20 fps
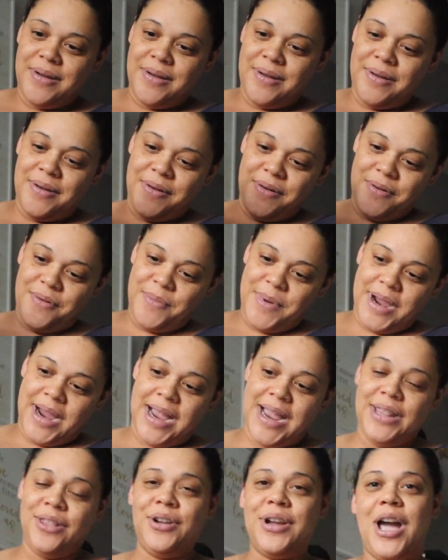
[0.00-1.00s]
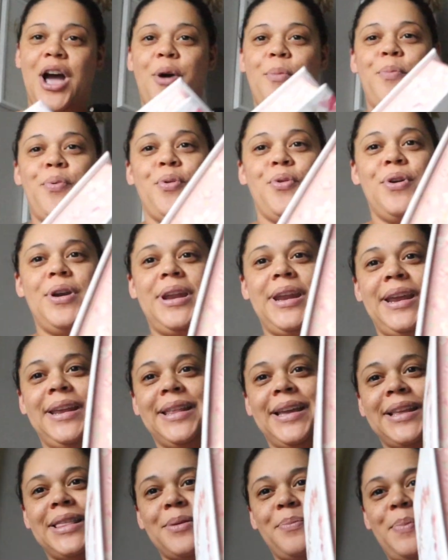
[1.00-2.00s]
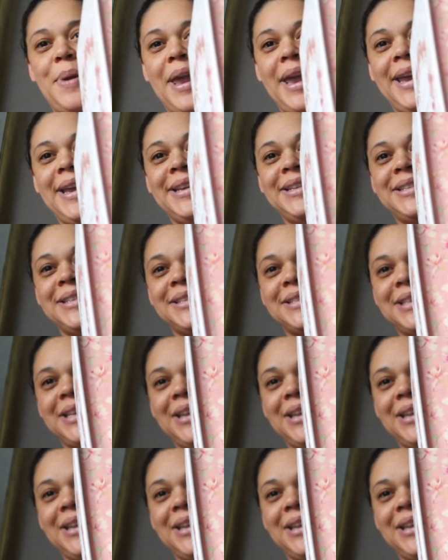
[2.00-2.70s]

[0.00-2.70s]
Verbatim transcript: Oh my god, and look how pretty, like the pages